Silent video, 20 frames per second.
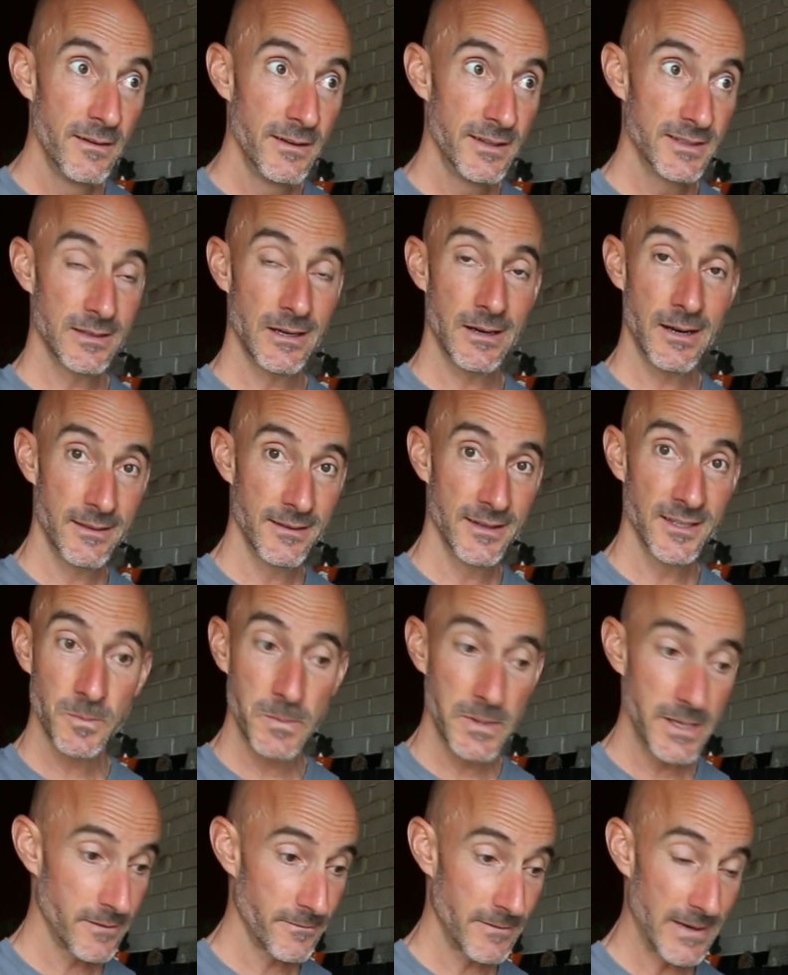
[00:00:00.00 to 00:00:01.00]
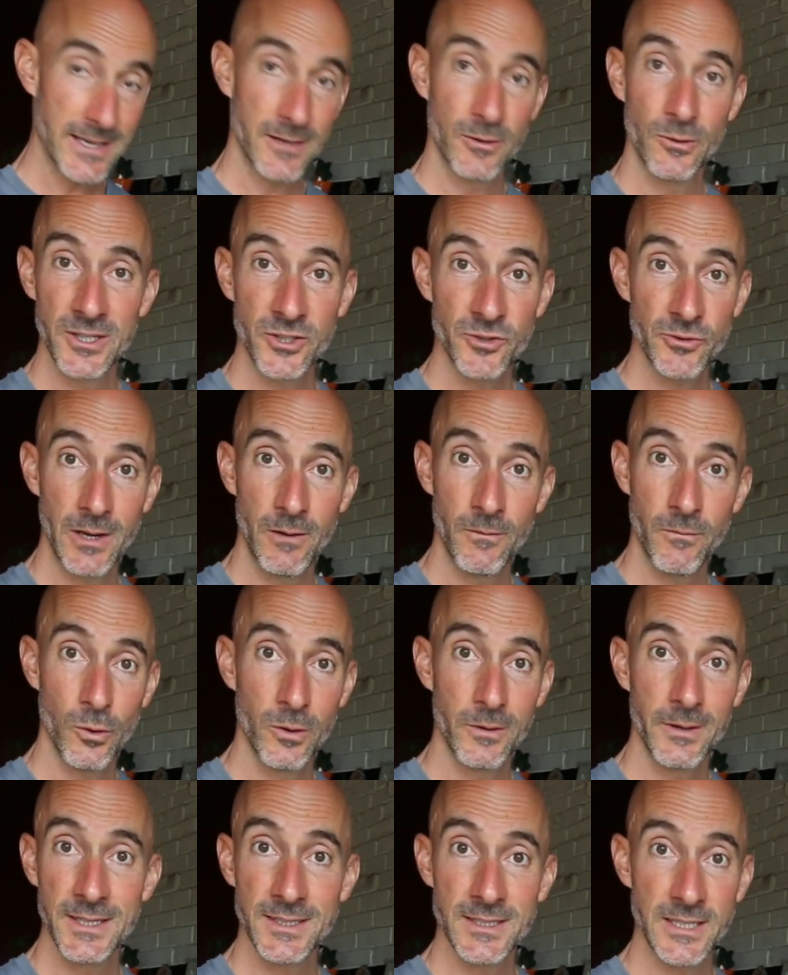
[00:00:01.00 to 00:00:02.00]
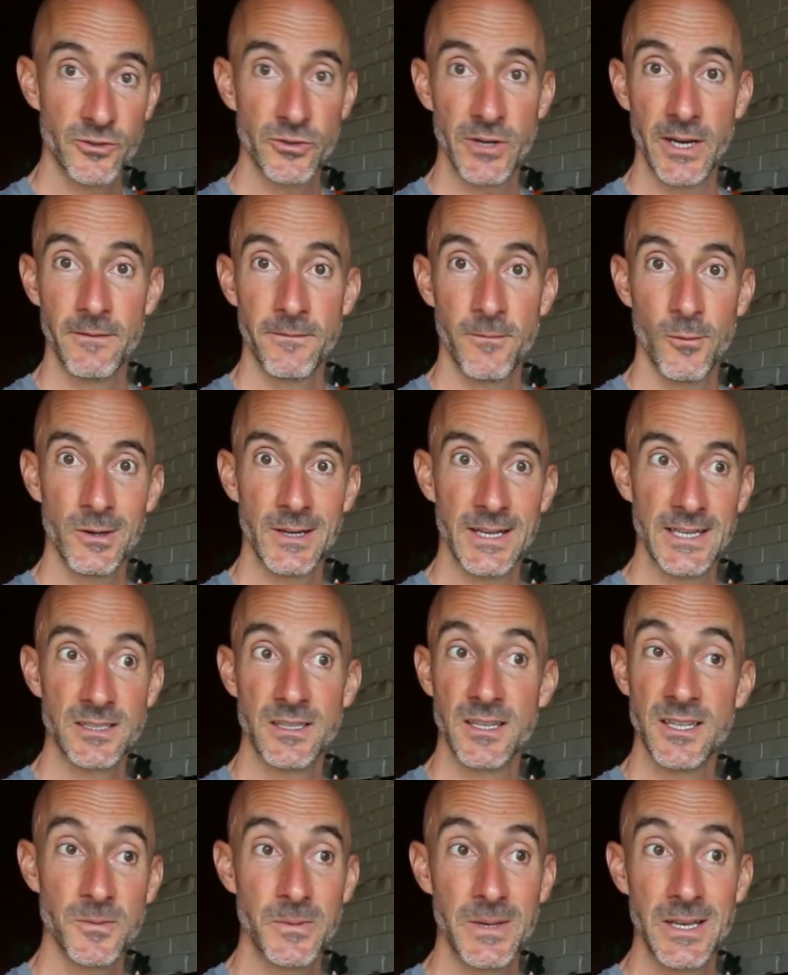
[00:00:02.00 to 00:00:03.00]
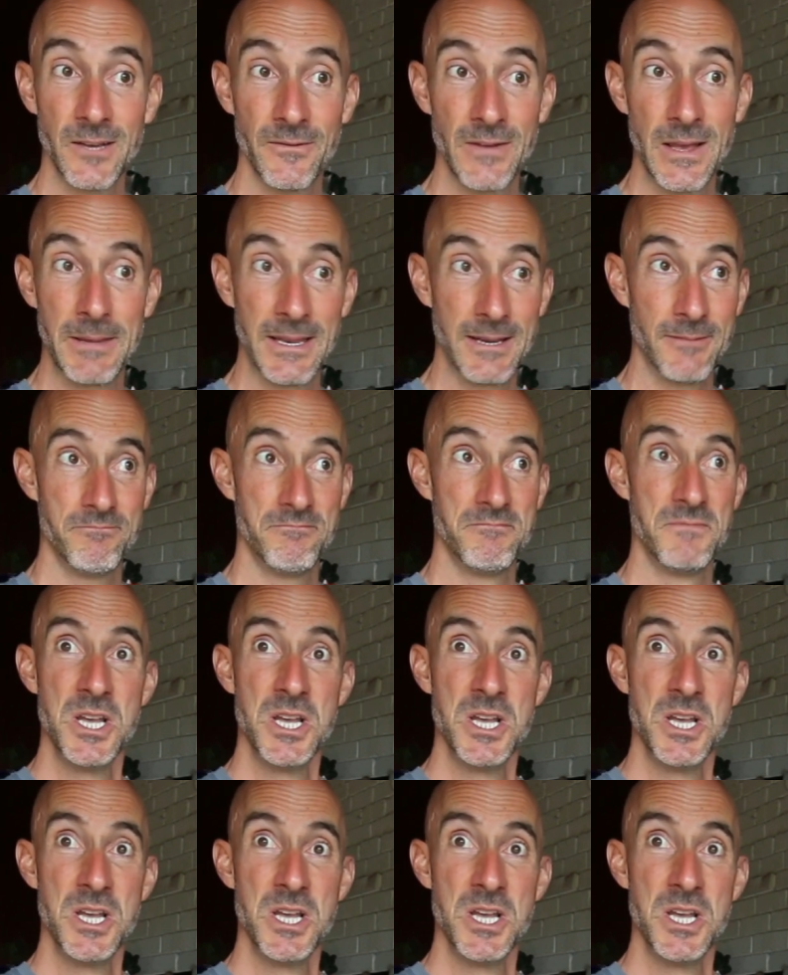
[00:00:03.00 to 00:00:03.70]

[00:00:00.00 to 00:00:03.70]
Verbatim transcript: Sorry, this week, if I can only train 4 days, I train 4 days. This week, if I'm like,